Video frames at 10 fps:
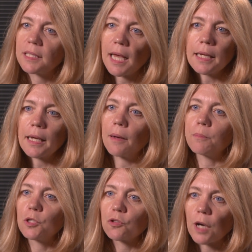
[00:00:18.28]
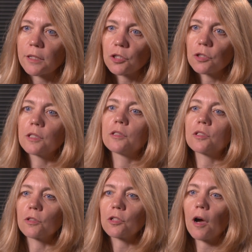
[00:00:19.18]
setting up
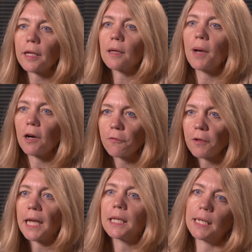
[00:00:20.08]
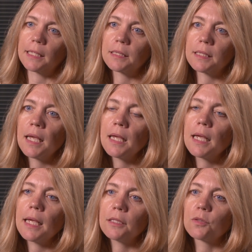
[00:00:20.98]
structures or talking about finance.
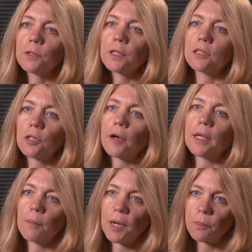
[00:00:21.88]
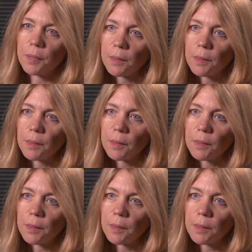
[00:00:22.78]
It's really talking about